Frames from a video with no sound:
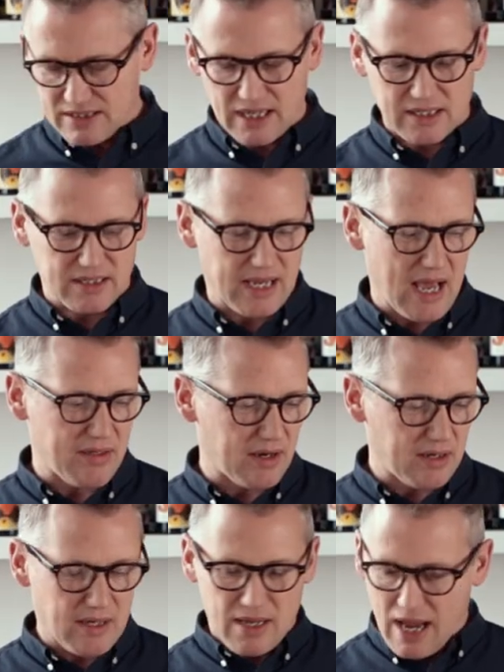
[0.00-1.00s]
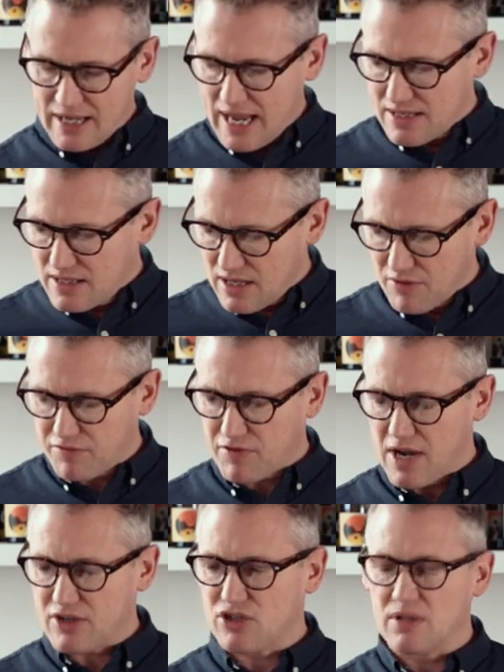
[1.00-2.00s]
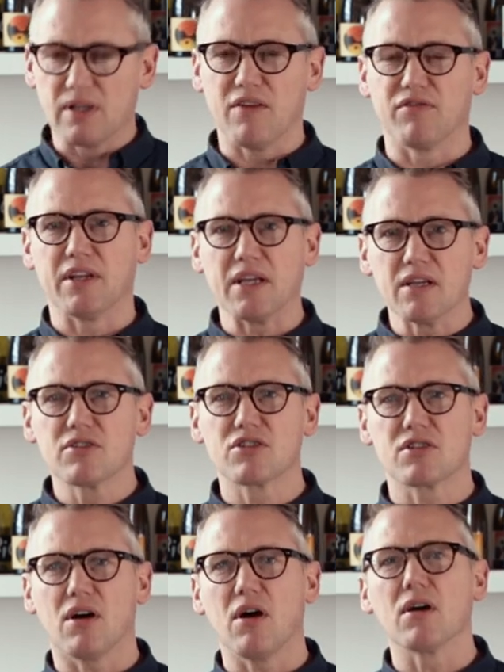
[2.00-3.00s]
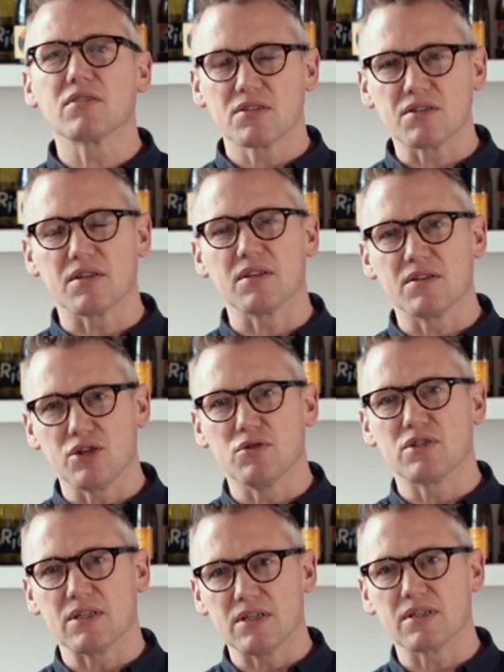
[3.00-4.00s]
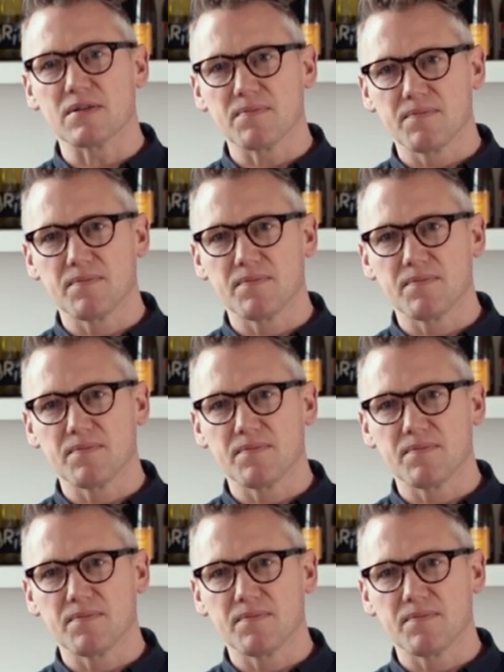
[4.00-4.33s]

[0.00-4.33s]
taken together, again, a fresh, lovely start to the new season.